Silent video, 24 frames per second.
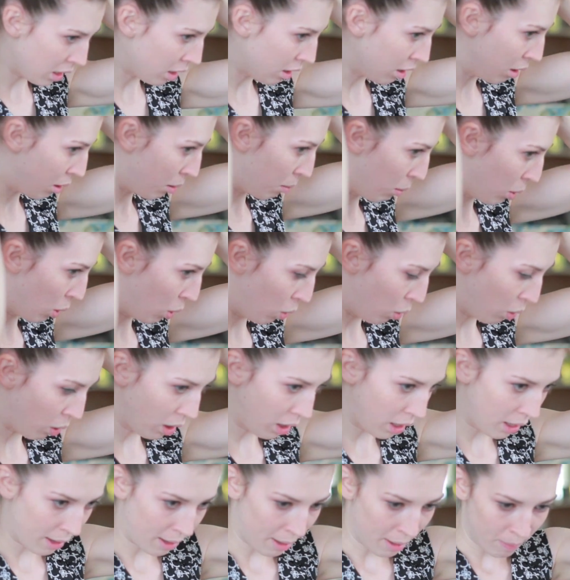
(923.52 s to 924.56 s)
smooth.
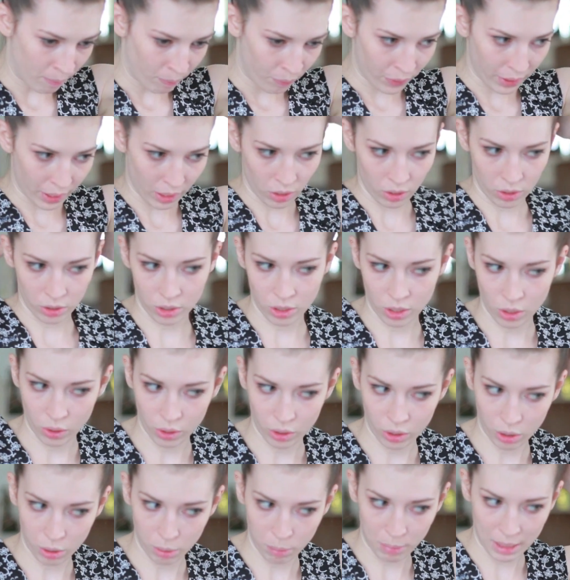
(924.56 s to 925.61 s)
That there's no
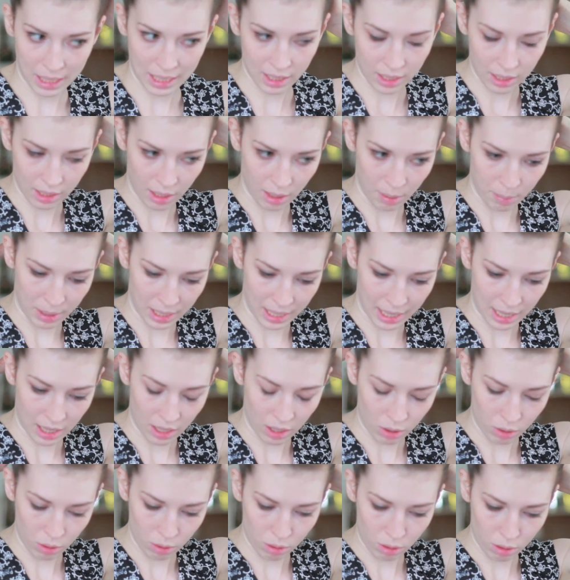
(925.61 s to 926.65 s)
little bits coming
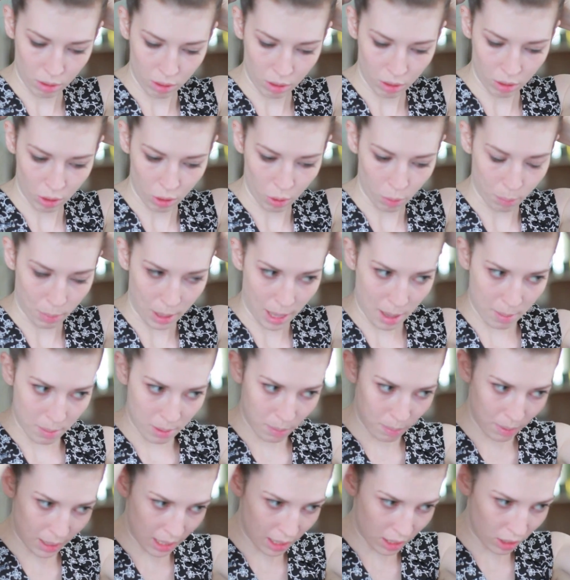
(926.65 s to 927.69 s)
out, no bobby
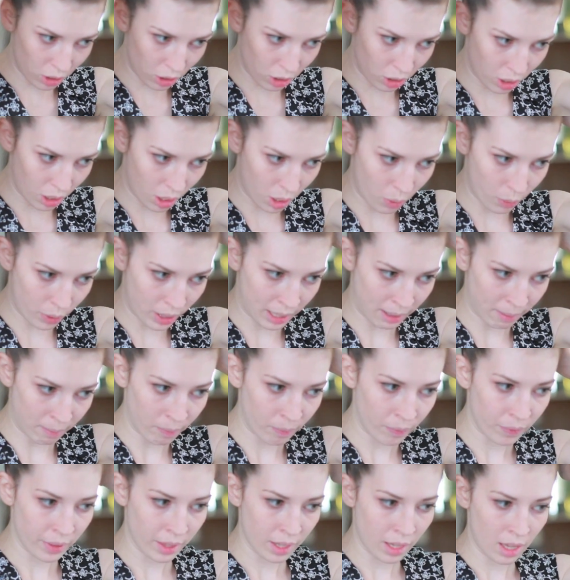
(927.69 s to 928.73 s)
pins showing,
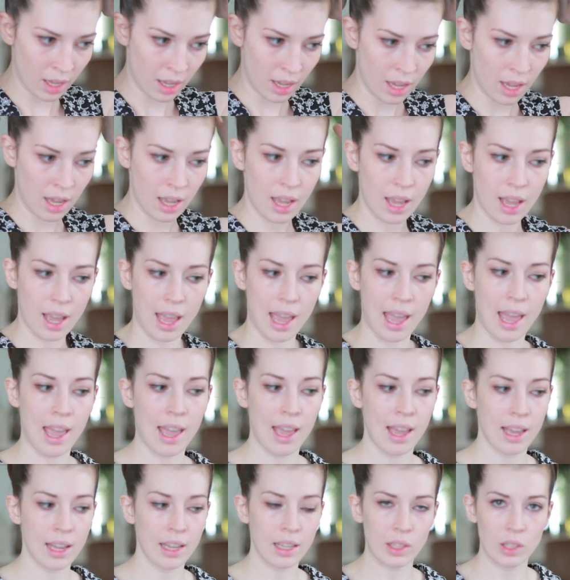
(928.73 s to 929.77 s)

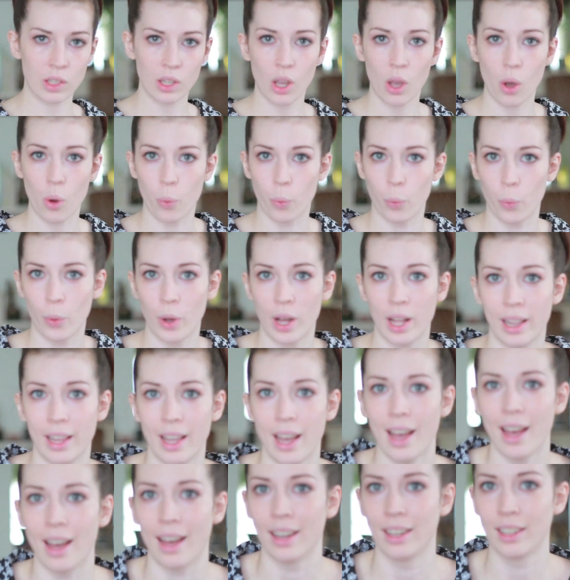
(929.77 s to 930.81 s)
and
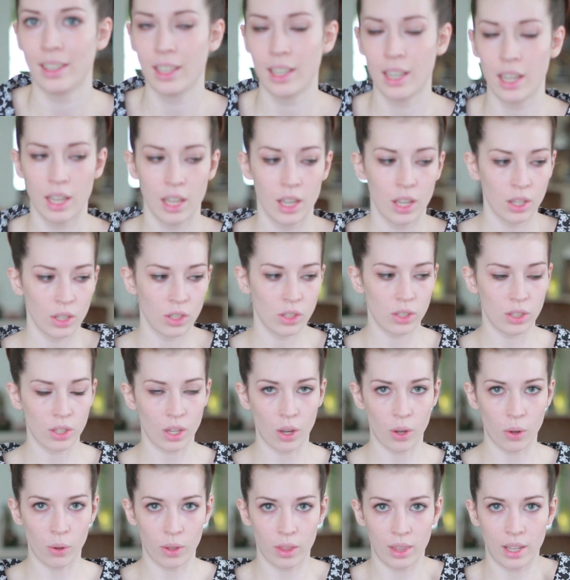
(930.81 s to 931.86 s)
voila!
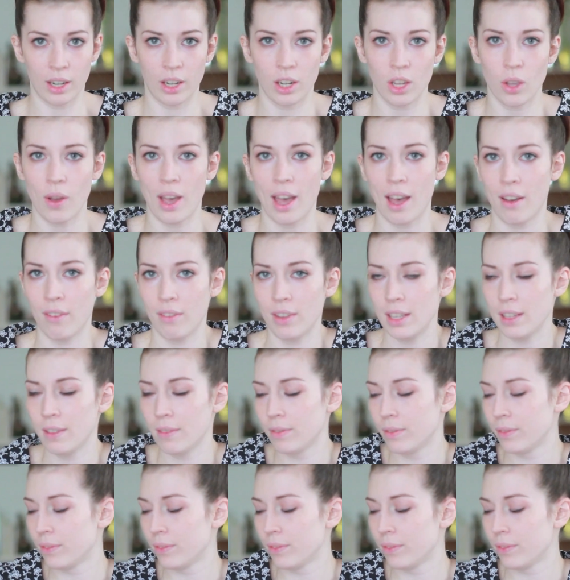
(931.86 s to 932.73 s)
So there you have it.